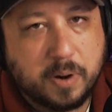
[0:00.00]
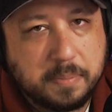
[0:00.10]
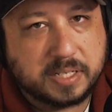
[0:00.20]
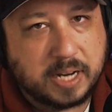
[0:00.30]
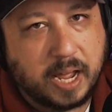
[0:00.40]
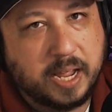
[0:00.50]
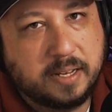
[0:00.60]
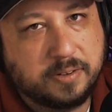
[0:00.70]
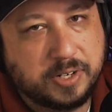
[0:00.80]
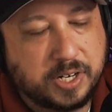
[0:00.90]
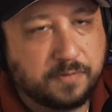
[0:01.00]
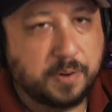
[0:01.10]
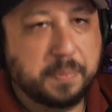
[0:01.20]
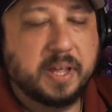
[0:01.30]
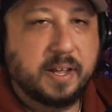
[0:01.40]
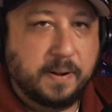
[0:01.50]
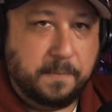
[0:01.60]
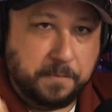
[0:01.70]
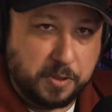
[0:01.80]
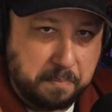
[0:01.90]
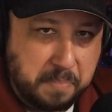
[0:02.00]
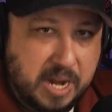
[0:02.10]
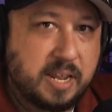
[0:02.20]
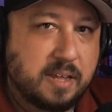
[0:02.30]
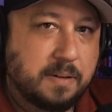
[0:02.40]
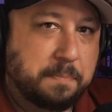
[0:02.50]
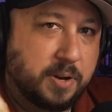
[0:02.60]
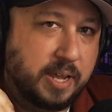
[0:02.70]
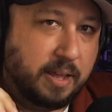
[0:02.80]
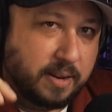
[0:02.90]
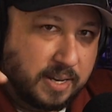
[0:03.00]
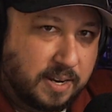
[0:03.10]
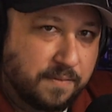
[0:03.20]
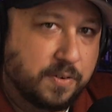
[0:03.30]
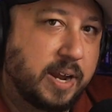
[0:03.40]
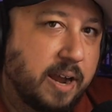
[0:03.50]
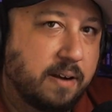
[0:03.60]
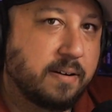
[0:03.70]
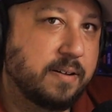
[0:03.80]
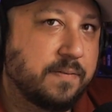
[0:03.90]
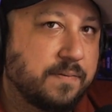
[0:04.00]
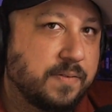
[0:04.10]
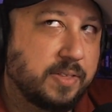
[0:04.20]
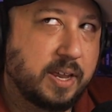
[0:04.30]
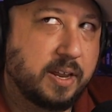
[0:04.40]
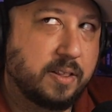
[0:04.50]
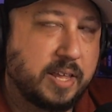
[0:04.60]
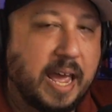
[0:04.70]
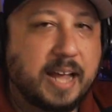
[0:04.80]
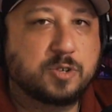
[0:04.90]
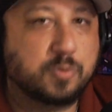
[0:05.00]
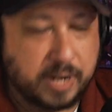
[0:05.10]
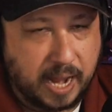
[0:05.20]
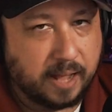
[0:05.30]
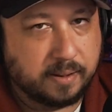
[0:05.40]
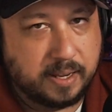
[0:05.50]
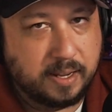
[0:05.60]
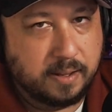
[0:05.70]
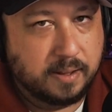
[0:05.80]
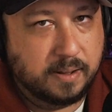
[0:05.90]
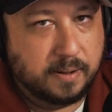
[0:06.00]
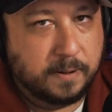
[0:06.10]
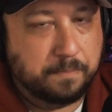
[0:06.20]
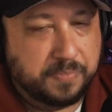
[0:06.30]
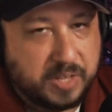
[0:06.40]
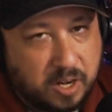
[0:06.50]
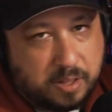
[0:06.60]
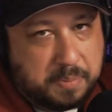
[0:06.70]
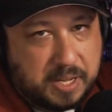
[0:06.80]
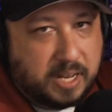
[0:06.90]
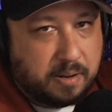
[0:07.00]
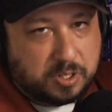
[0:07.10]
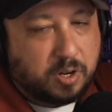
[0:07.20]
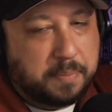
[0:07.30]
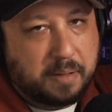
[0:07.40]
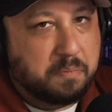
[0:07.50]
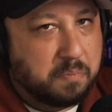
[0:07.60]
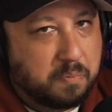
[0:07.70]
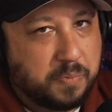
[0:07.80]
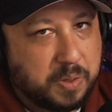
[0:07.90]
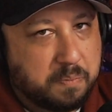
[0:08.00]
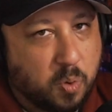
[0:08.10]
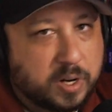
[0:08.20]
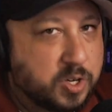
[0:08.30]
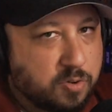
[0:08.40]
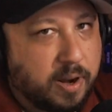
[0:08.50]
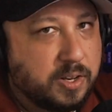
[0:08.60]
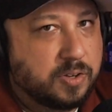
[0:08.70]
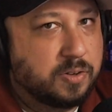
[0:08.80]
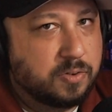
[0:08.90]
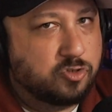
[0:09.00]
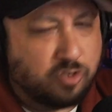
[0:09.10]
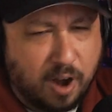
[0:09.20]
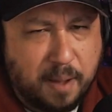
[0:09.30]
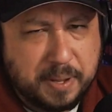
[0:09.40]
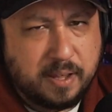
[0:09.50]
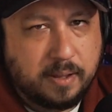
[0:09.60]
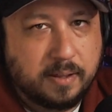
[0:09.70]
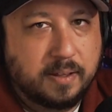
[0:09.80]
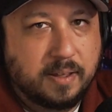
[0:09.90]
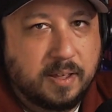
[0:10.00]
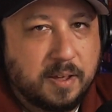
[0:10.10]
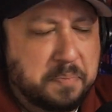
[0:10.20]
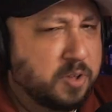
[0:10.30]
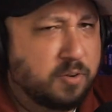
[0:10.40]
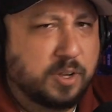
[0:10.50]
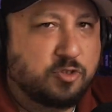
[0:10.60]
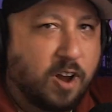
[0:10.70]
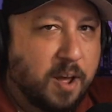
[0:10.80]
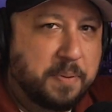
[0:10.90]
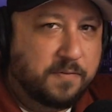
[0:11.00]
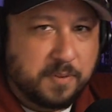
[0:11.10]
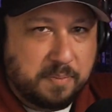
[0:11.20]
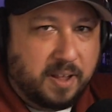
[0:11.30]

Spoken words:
much tie into each other, from the media putting out a different narrative than the actual reality. At the beginning, I was talking about mortgage rates dropping, but they're only dropping from